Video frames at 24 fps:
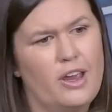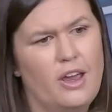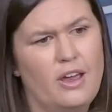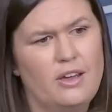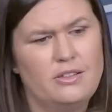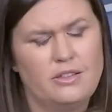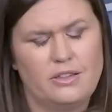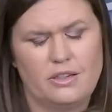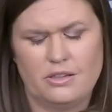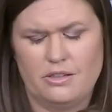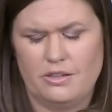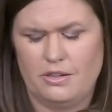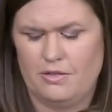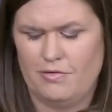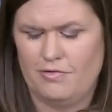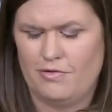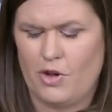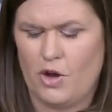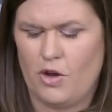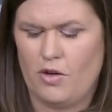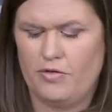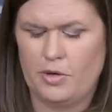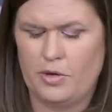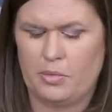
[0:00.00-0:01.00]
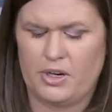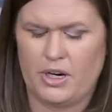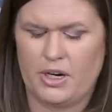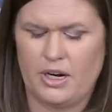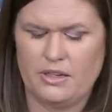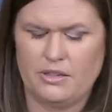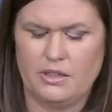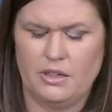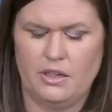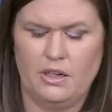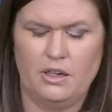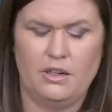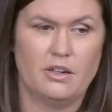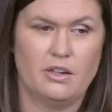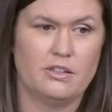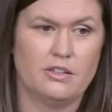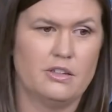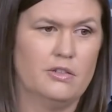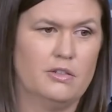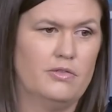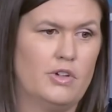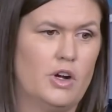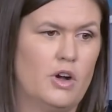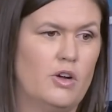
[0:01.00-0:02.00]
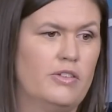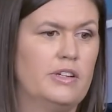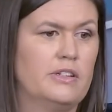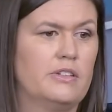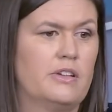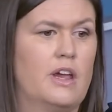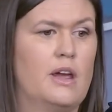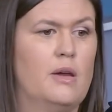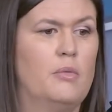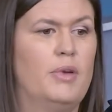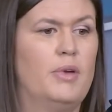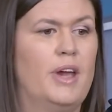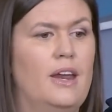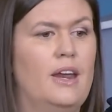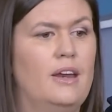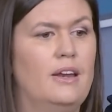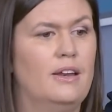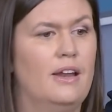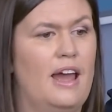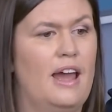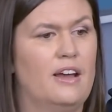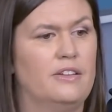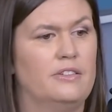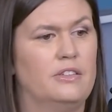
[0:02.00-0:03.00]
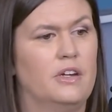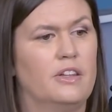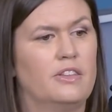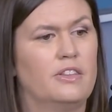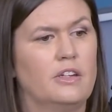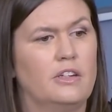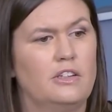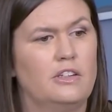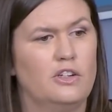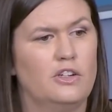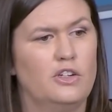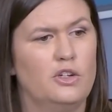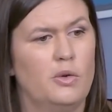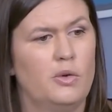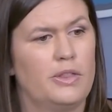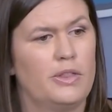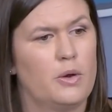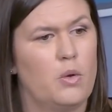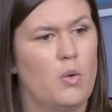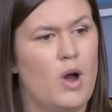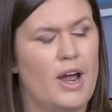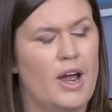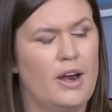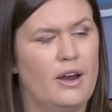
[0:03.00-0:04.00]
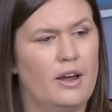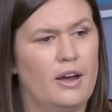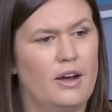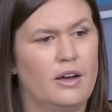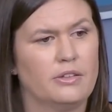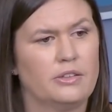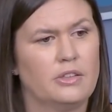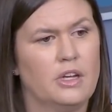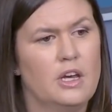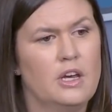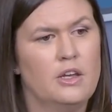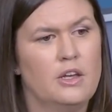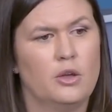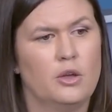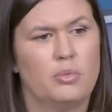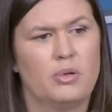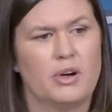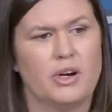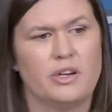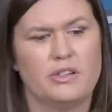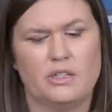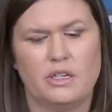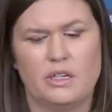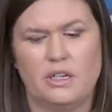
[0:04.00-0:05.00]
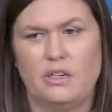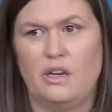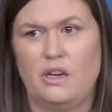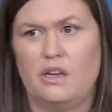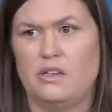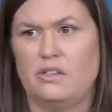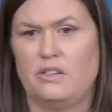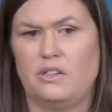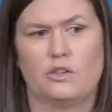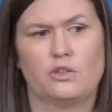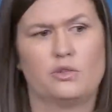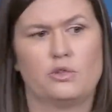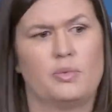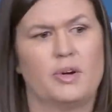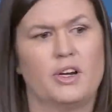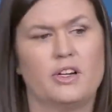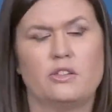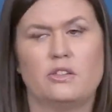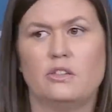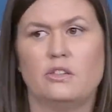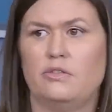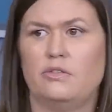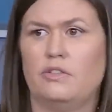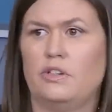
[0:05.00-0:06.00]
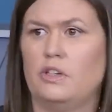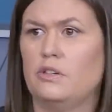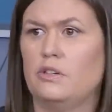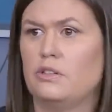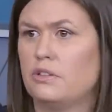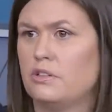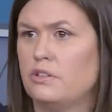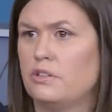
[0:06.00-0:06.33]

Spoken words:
case doesn't involve the president, doesn't involve his campaign, and has nothing to do with the White House. The president has expressed his views.